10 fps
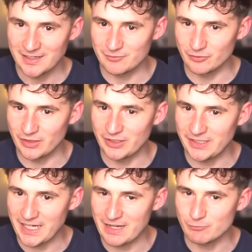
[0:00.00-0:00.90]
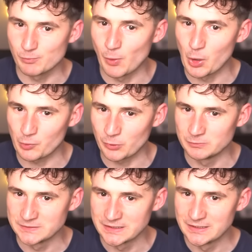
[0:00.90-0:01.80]
I've literally... I have more
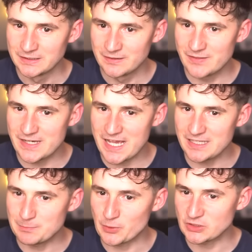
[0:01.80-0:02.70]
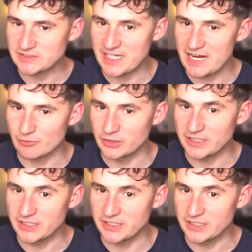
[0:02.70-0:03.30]
rooms than any person ever